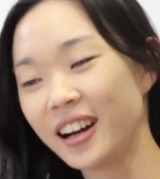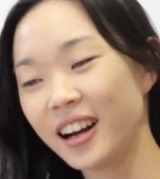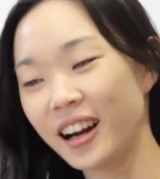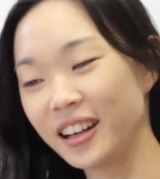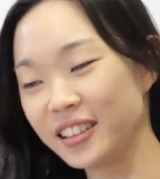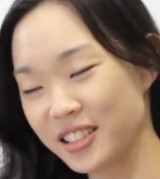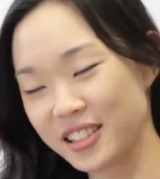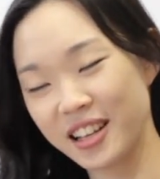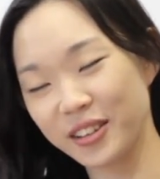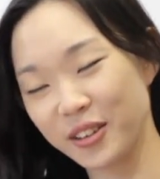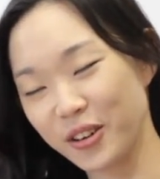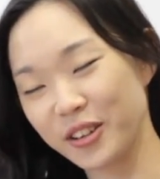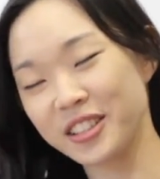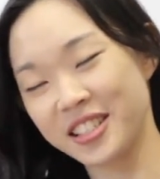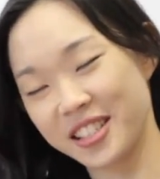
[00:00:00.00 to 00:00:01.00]
I just let
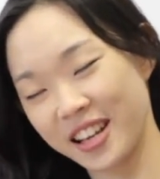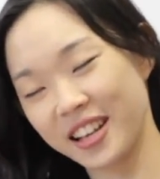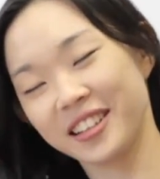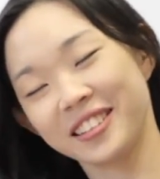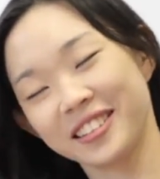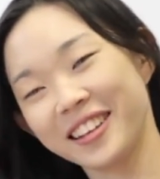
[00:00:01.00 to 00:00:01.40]
God decide.